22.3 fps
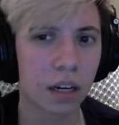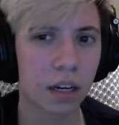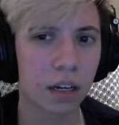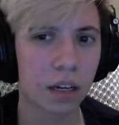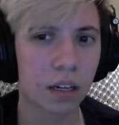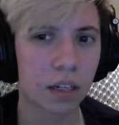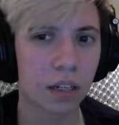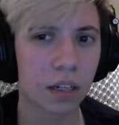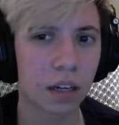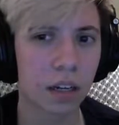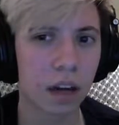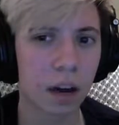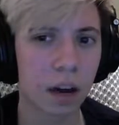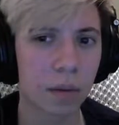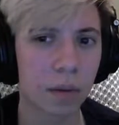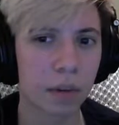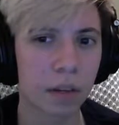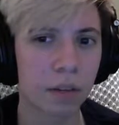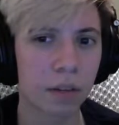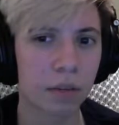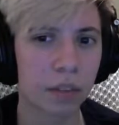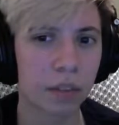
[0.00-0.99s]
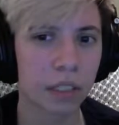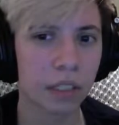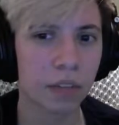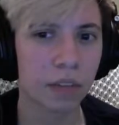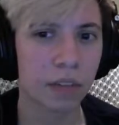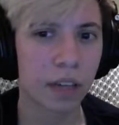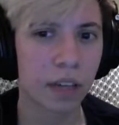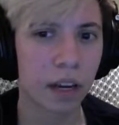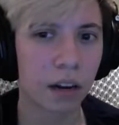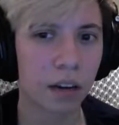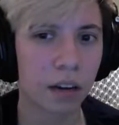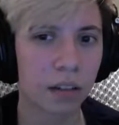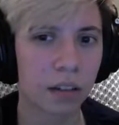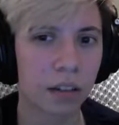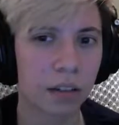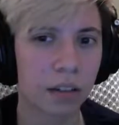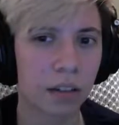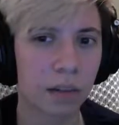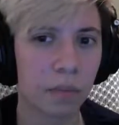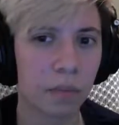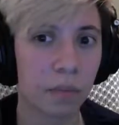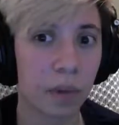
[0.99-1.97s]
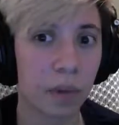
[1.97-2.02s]
Comic relief character
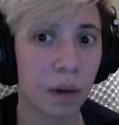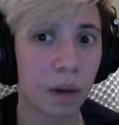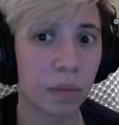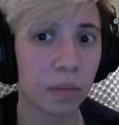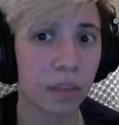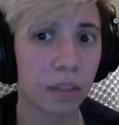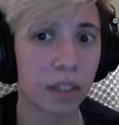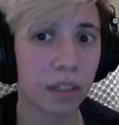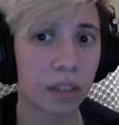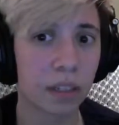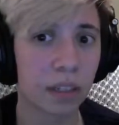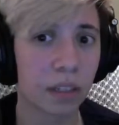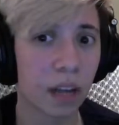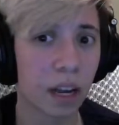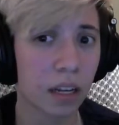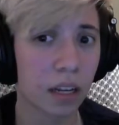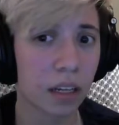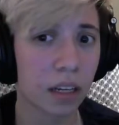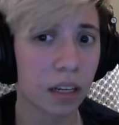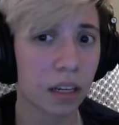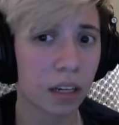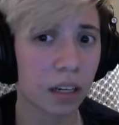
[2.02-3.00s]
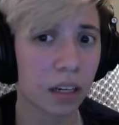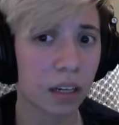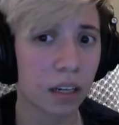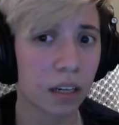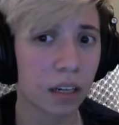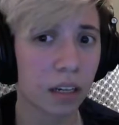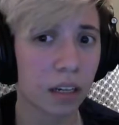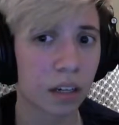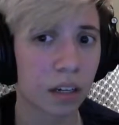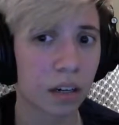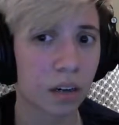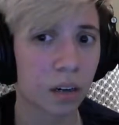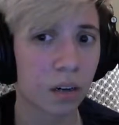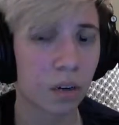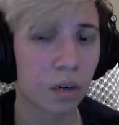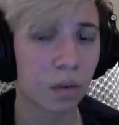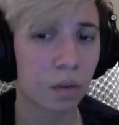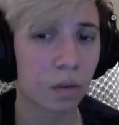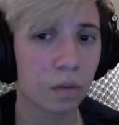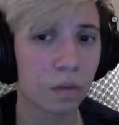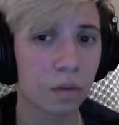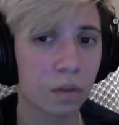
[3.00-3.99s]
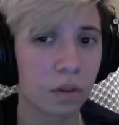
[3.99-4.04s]
and bumbling sidekick
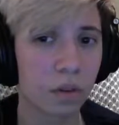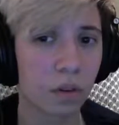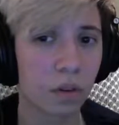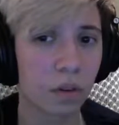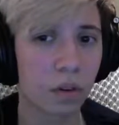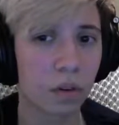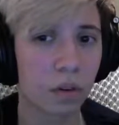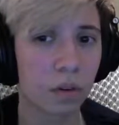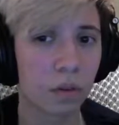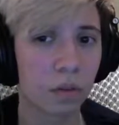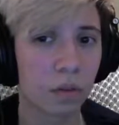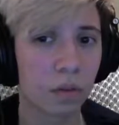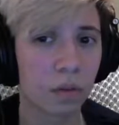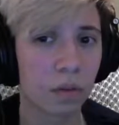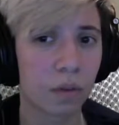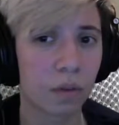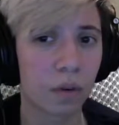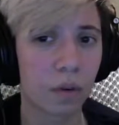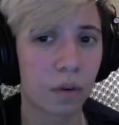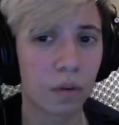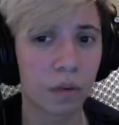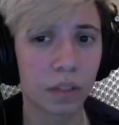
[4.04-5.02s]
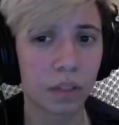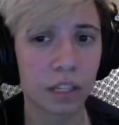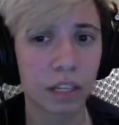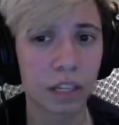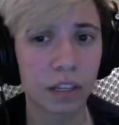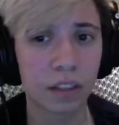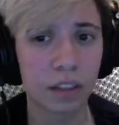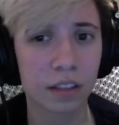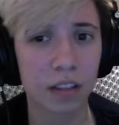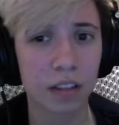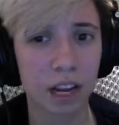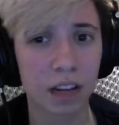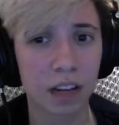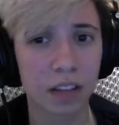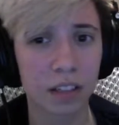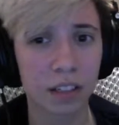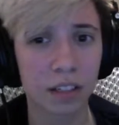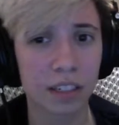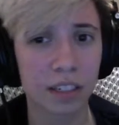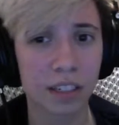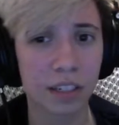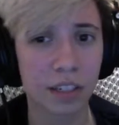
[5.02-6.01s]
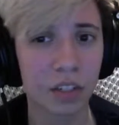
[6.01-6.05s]
whose only
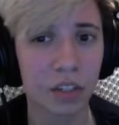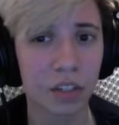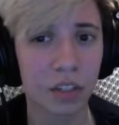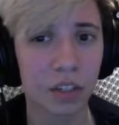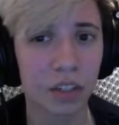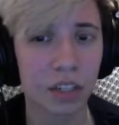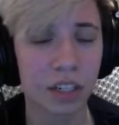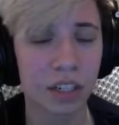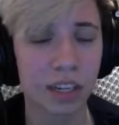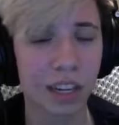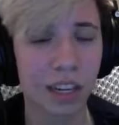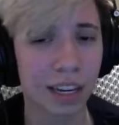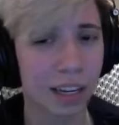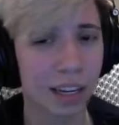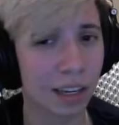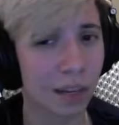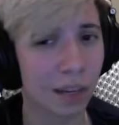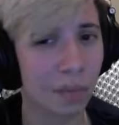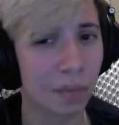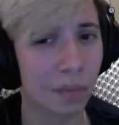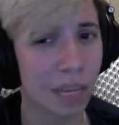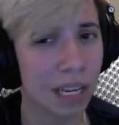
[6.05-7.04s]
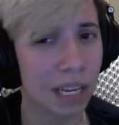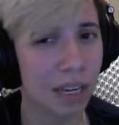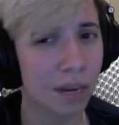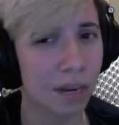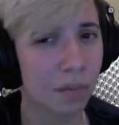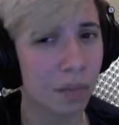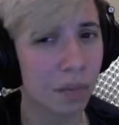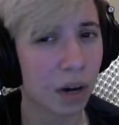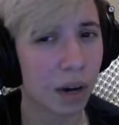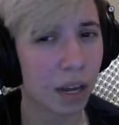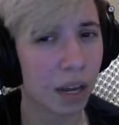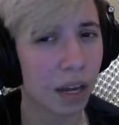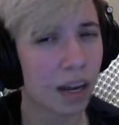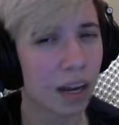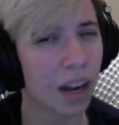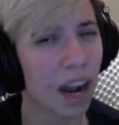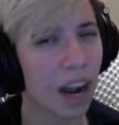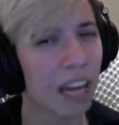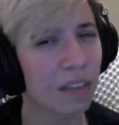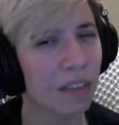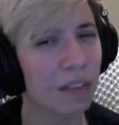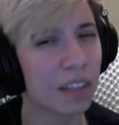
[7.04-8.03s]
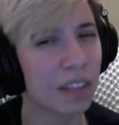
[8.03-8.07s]
talent is getting beaten by not
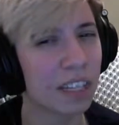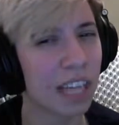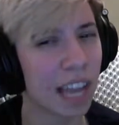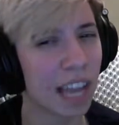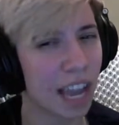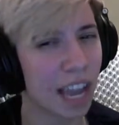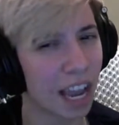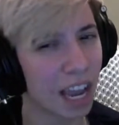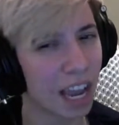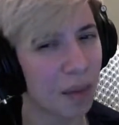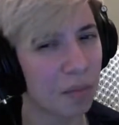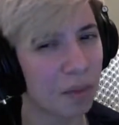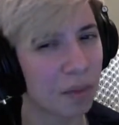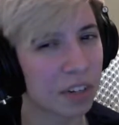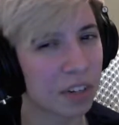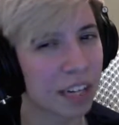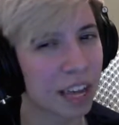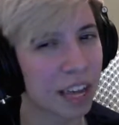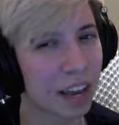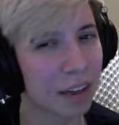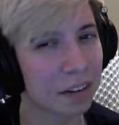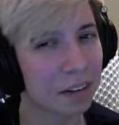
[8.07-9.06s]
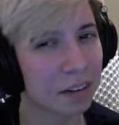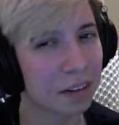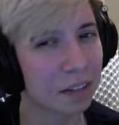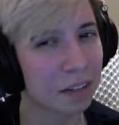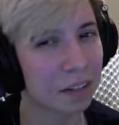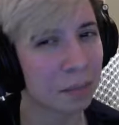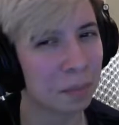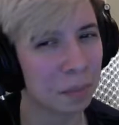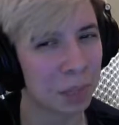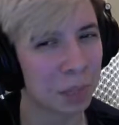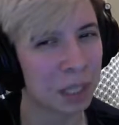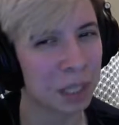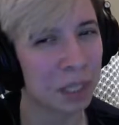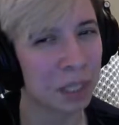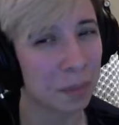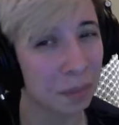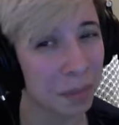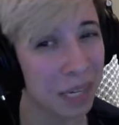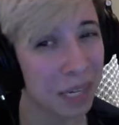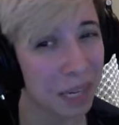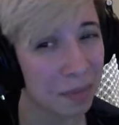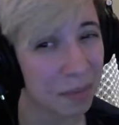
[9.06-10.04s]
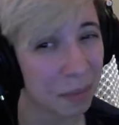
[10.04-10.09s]
even the A protagonist, but the
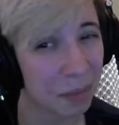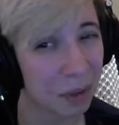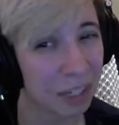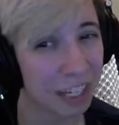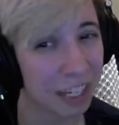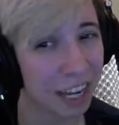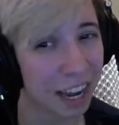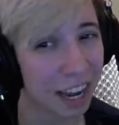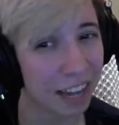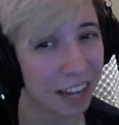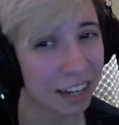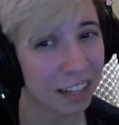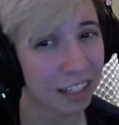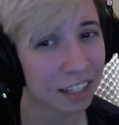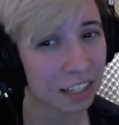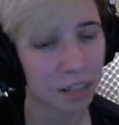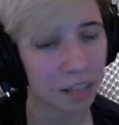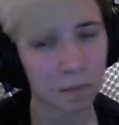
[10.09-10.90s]
B protagonist,